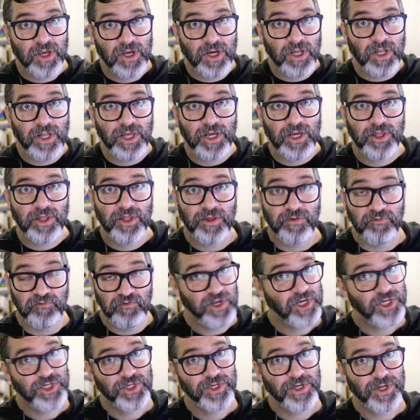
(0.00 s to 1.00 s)
Click the
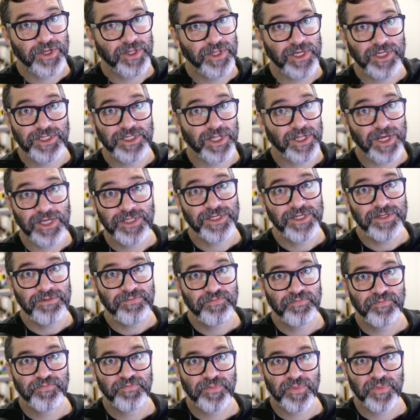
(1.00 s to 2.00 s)
finish this
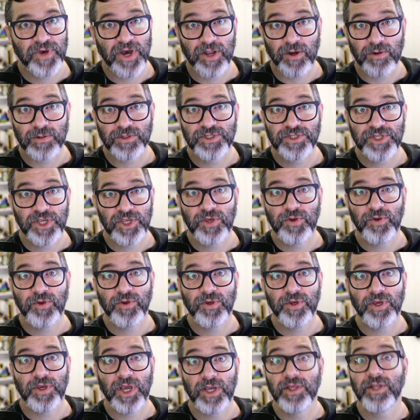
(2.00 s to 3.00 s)
lesson, and I'll see
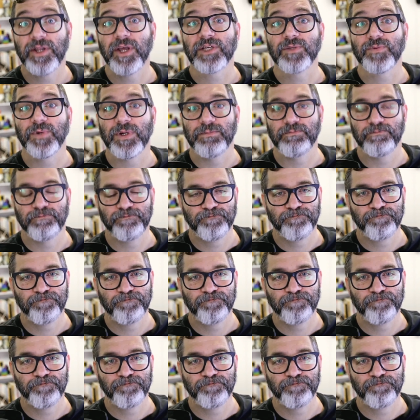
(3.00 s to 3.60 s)
you in the next one.